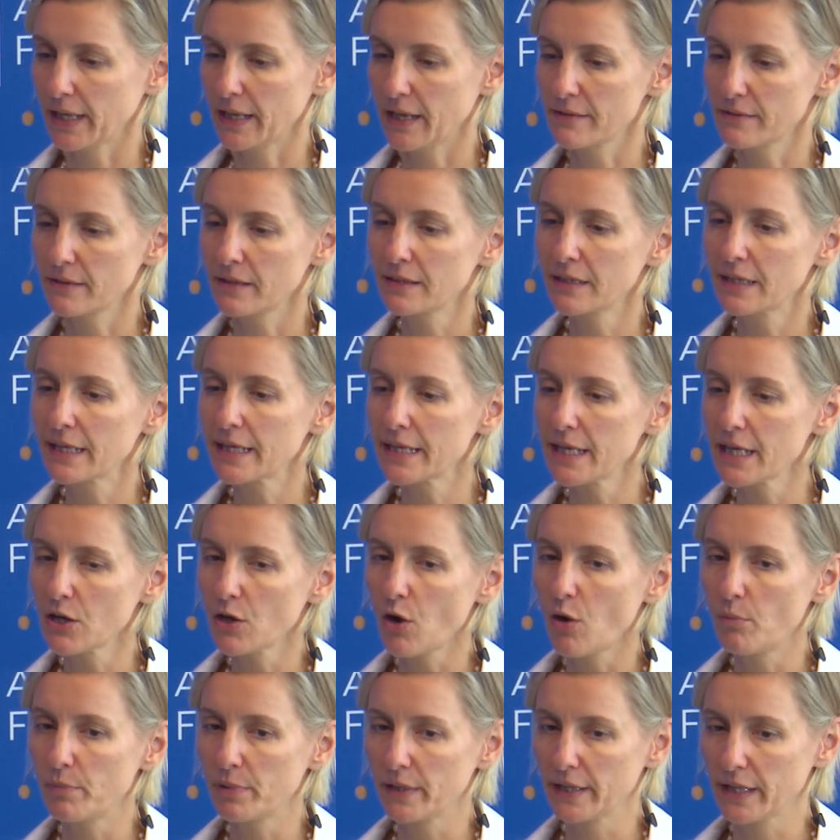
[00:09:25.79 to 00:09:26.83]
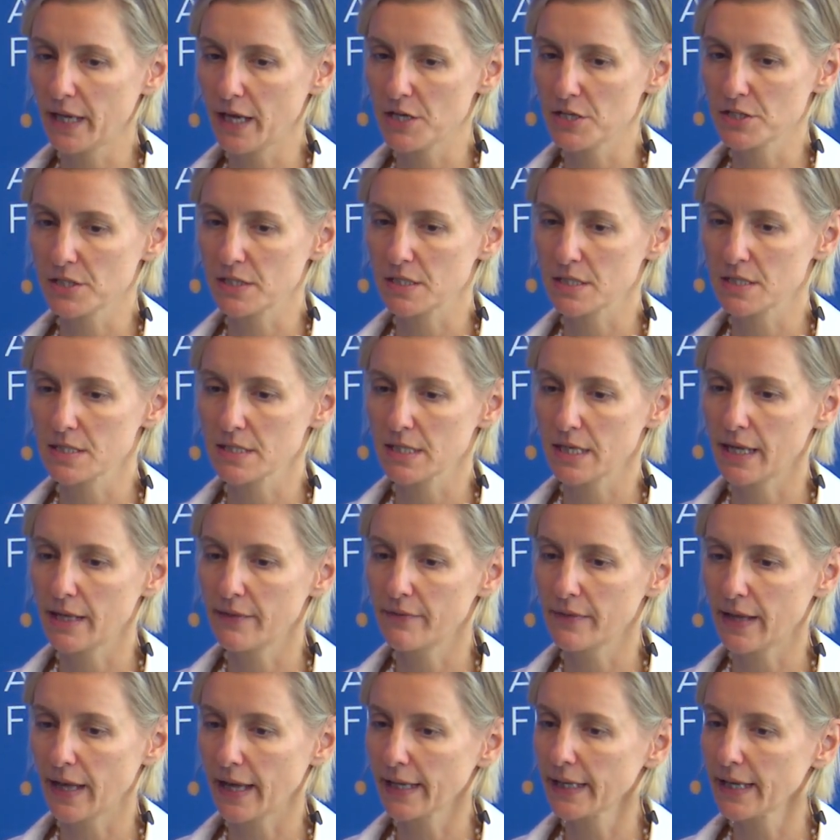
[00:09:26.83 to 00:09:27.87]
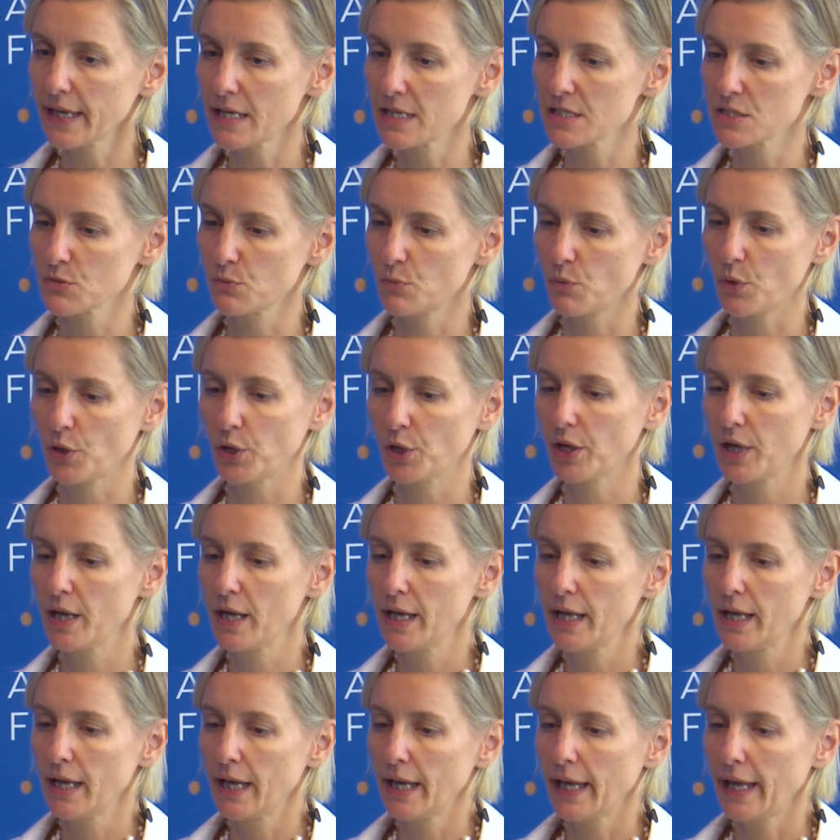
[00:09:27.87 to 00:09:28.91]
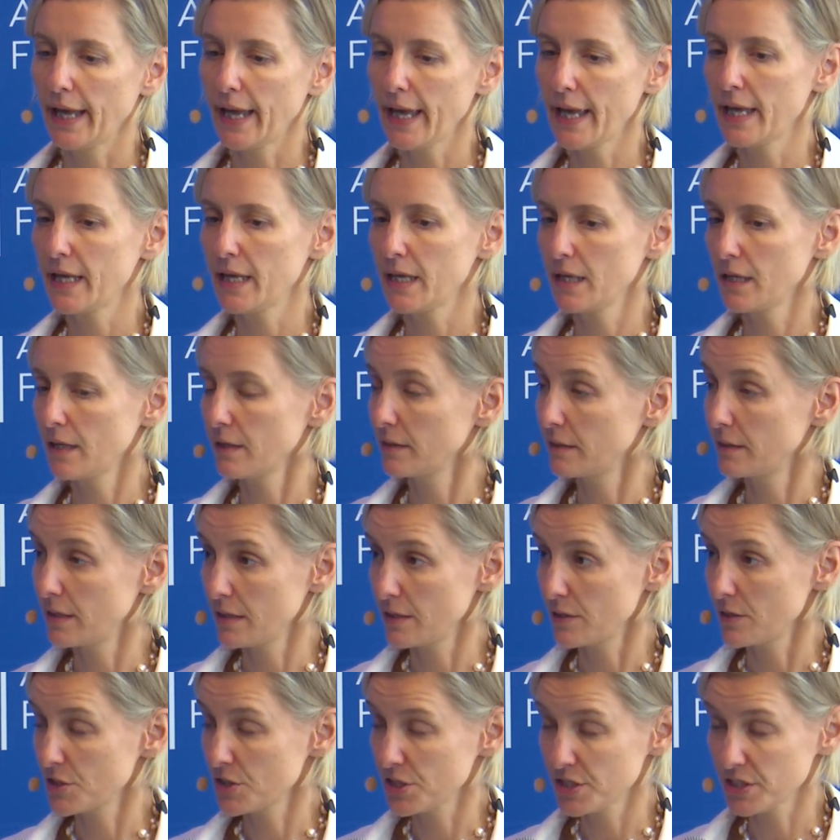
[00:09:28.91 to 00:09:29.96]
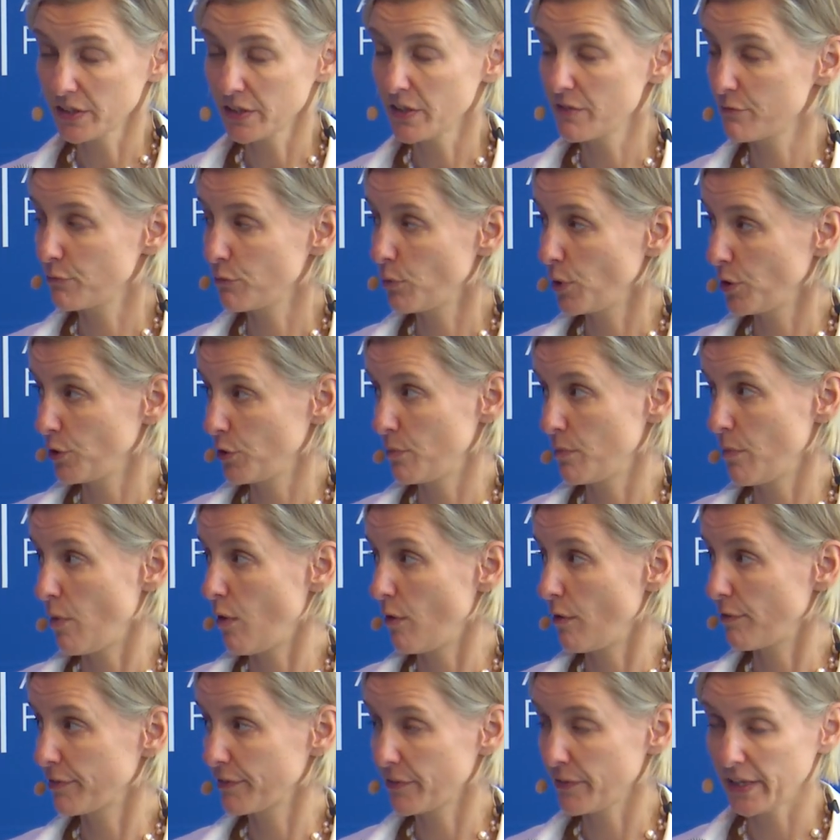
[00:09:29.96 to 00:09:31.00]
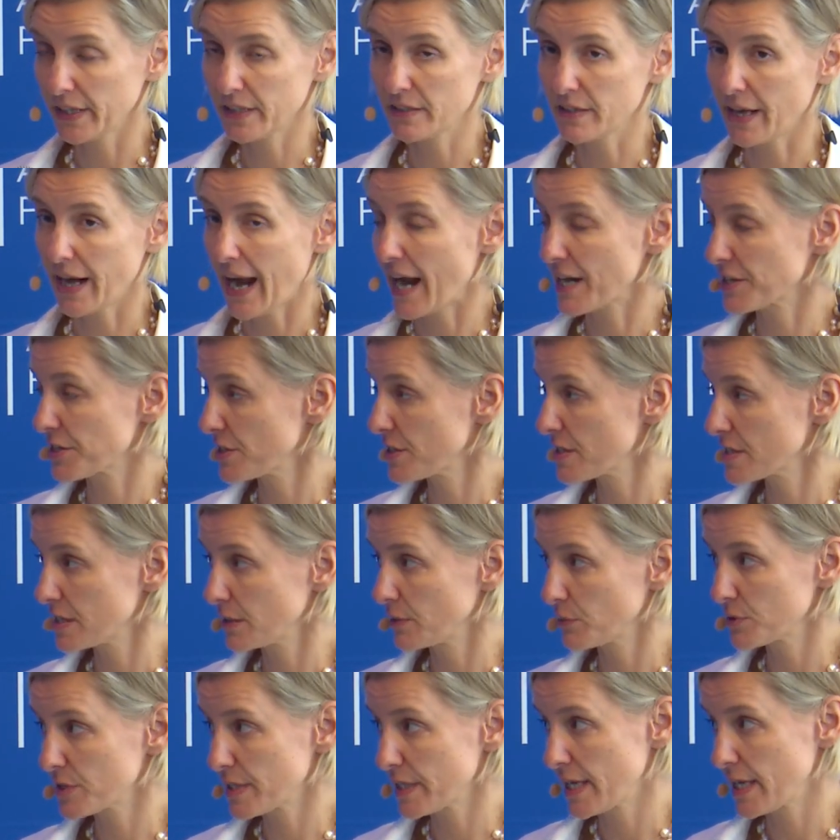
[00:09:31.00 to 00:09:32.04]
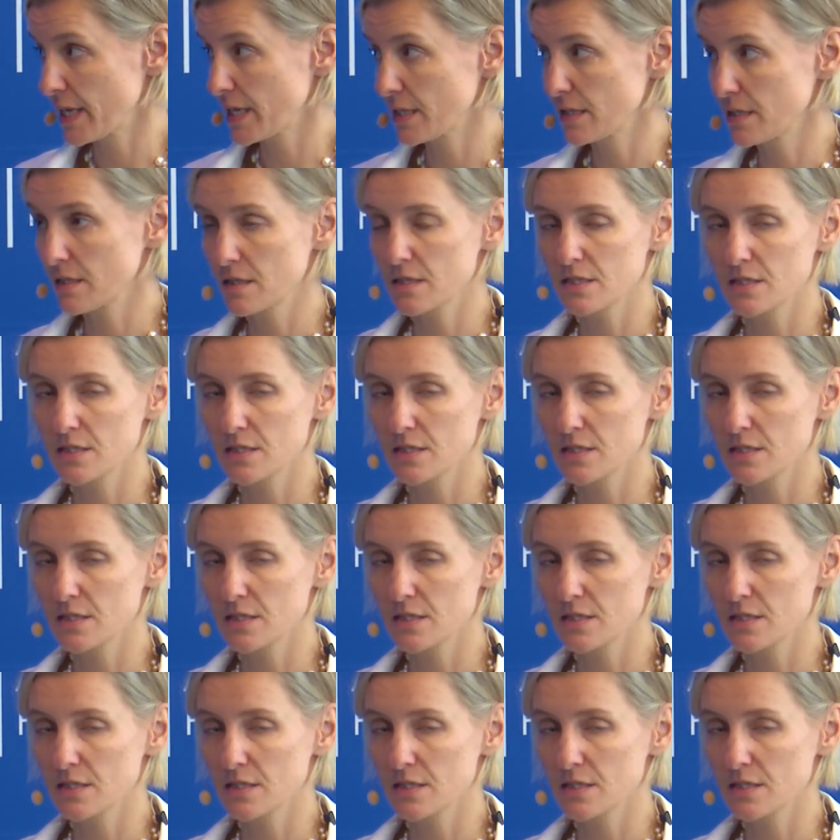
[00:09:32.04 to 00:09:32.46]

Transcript: And I think the key complications in that case were, A, the sheer volume of creditor actions that were taken.